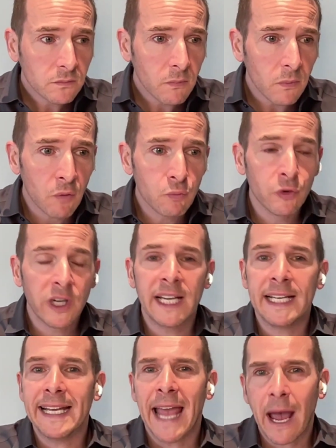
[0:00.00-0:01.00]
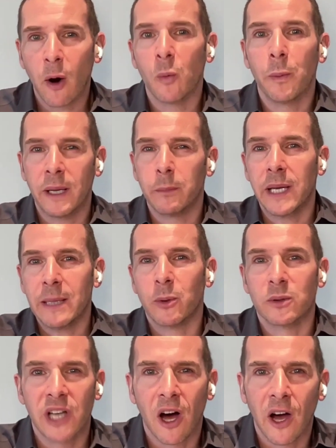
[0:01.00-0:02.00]
really helping people
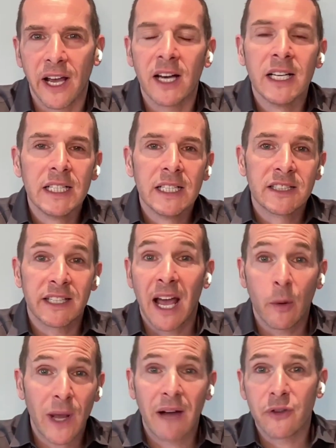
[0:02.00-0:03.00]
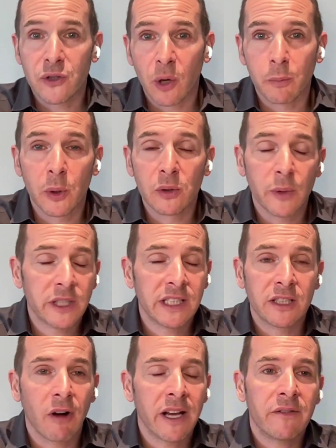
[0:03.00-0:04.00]
to hire. So now we have the job board, which is
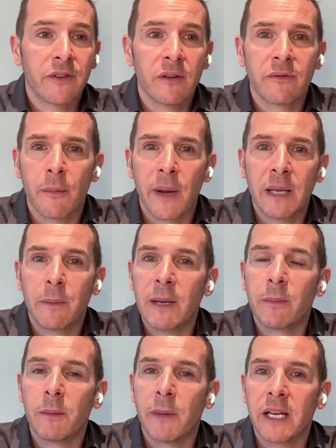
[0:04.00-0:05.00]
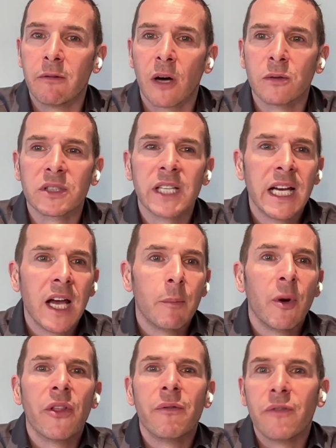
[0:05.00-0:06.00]
great for many people and many roles.
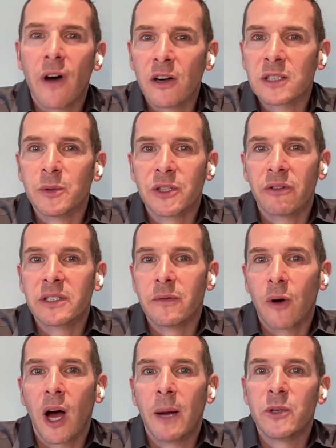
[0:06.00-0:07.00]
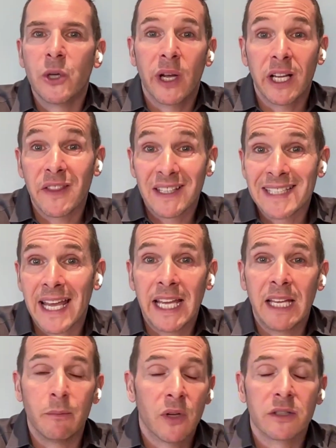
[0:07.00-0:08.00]
But the vast majority of what I'm doing and the
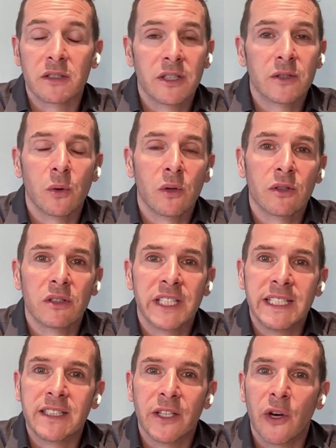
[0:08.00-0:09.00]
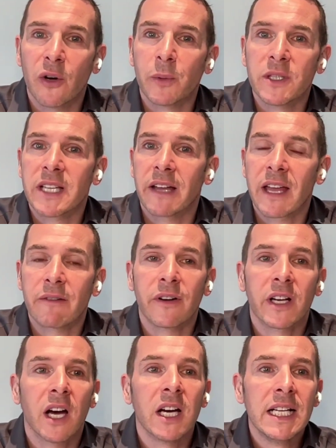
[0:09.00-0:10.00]
team that's all across Eastern Europe and South
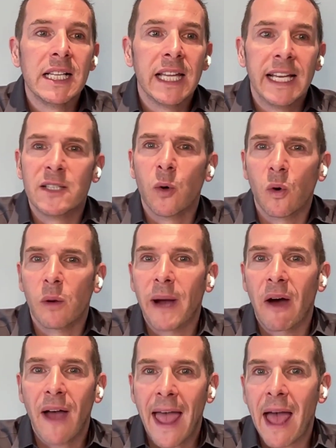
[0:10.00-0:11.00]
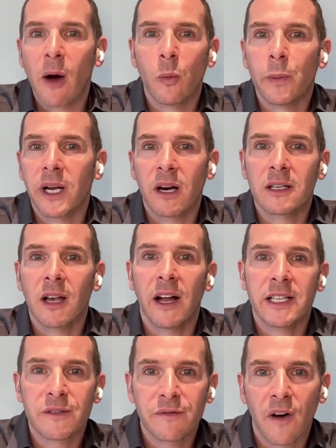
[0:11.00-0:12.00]
Africa is all about helping our
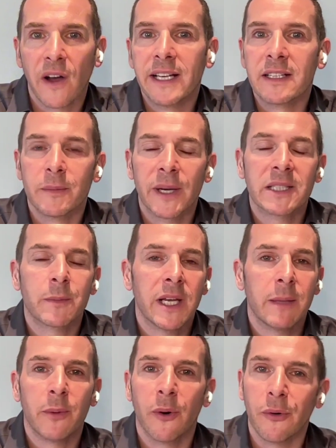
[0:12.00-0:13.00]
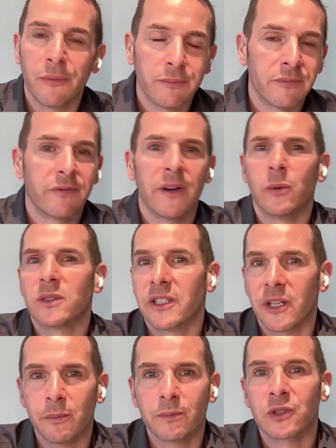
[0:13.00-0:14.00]
clients find the best people, filter
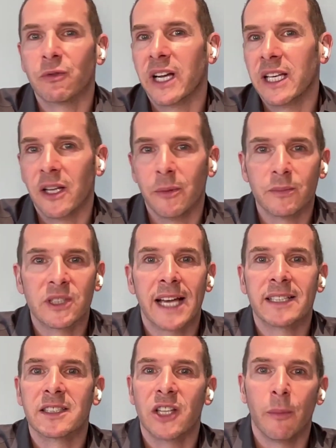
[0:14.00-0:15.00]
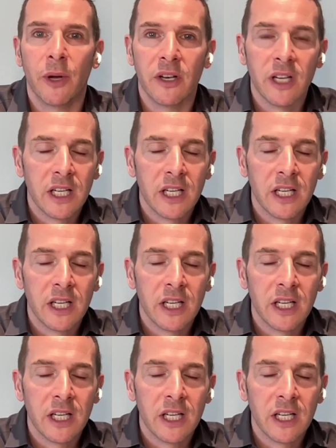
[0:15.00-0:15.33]
them, screen them, test them, and